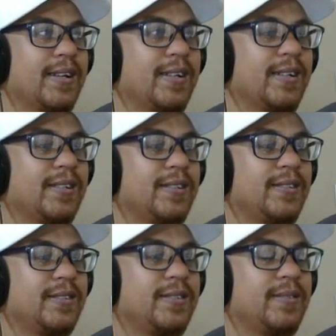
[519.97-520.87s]

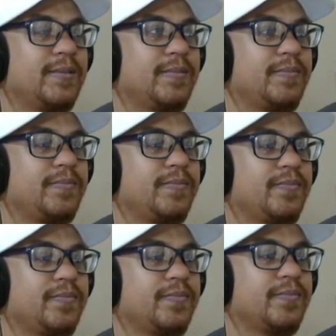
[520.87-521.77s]

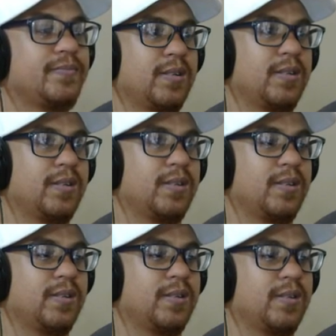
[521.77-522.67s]

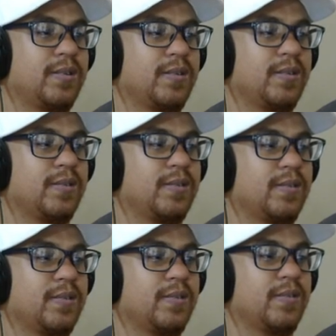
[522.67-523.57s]

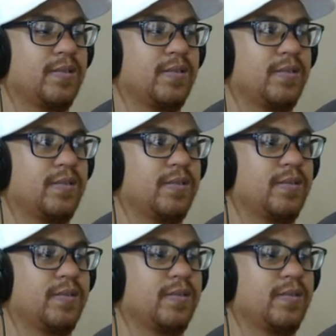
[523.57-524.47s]

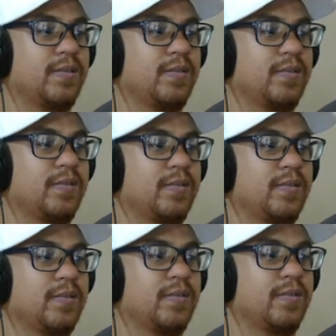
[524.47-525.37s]

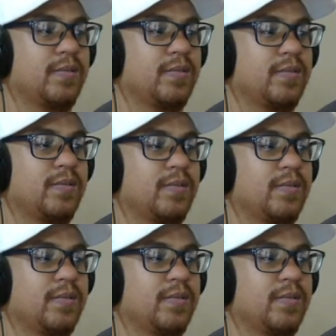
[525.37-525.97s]
Nothing is said.